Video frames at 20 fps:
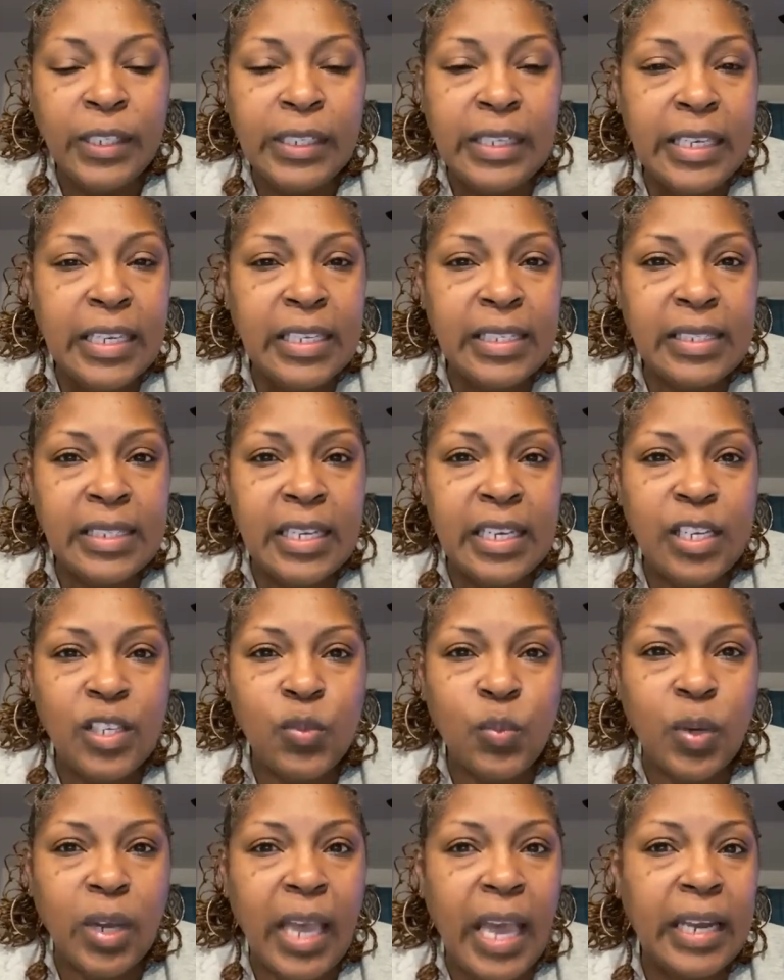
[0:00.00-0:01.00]
these things
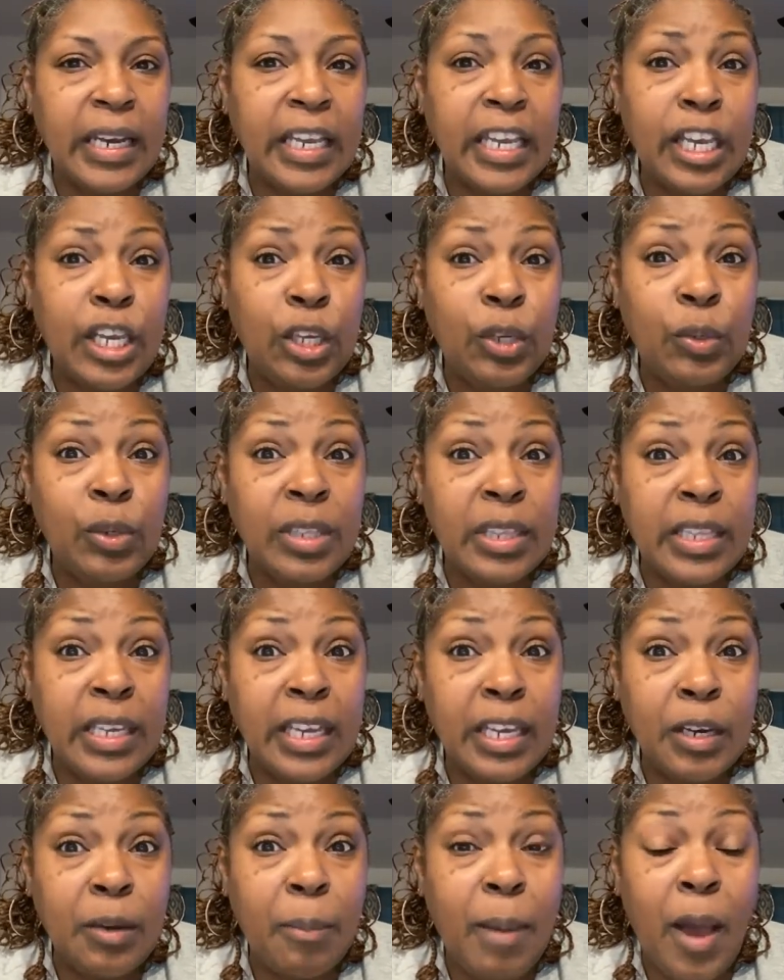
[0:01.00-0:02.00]
will kind of get you to
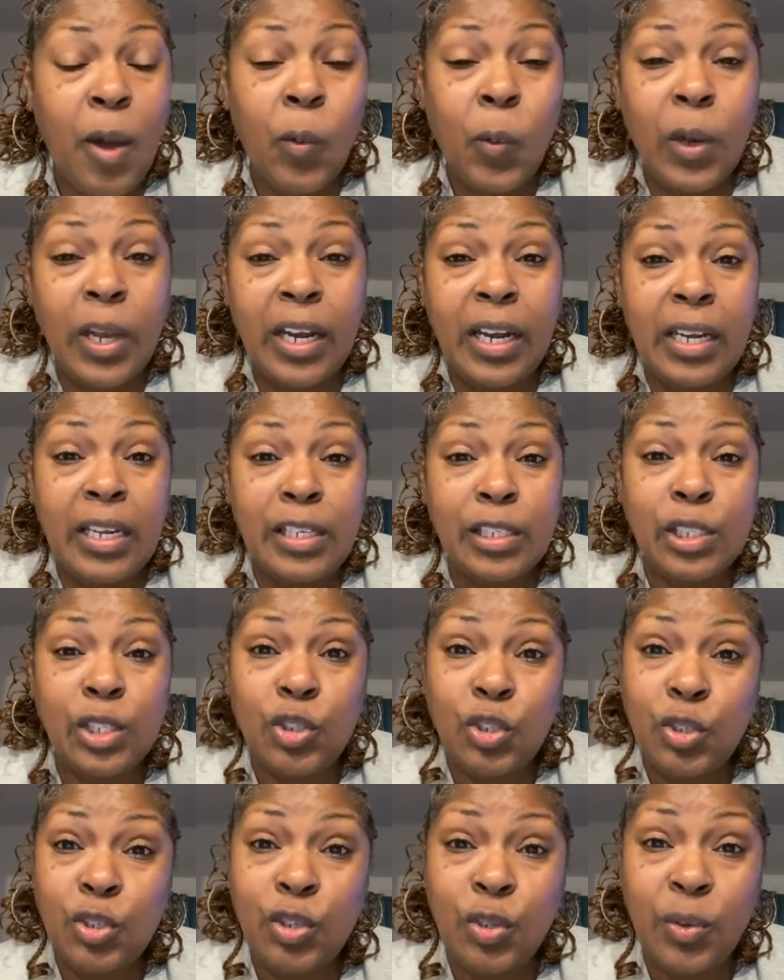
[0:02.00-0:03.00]
thinking about what it is
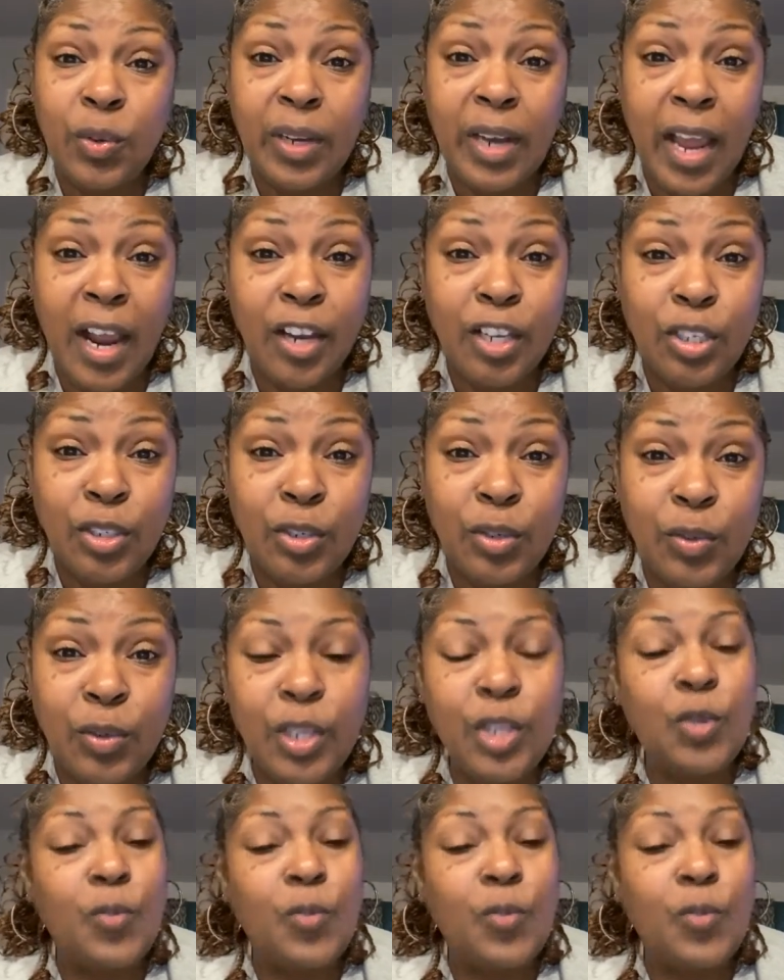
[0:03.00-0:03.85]
that you're doing, how you're doing.